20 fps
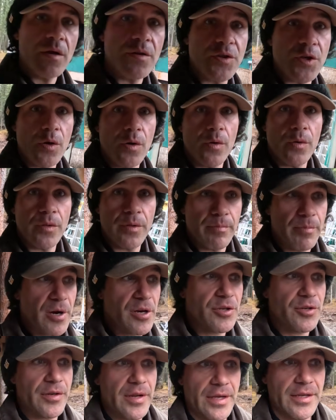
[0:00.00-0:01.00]
So the
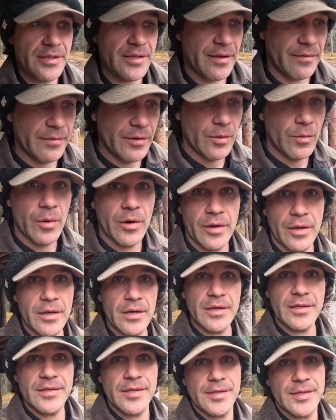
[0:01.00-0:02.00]
pressure tank's definitely working
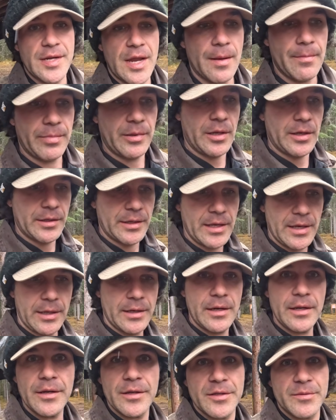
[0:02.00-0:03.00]
because it's not plugged in
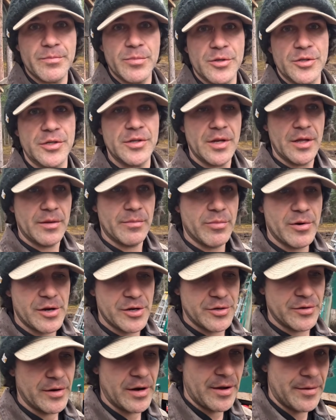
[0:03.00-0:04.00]
and it's pushing all the
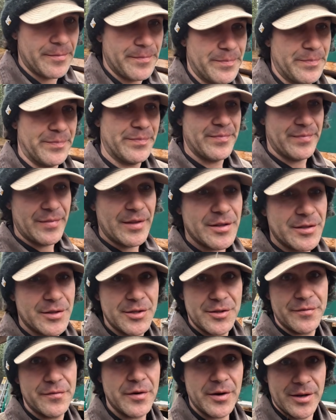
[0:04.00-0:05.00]
pressure out. This
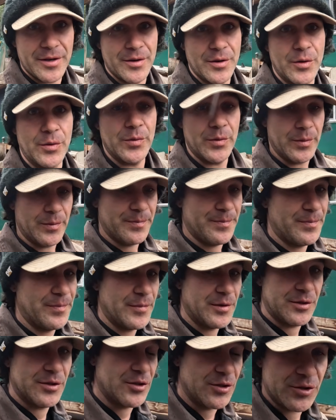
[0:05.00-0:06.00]
is freaking cool.
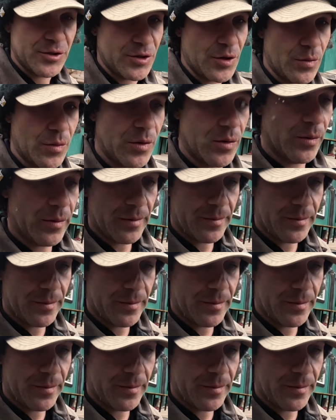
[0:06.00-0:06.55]
This is so cool.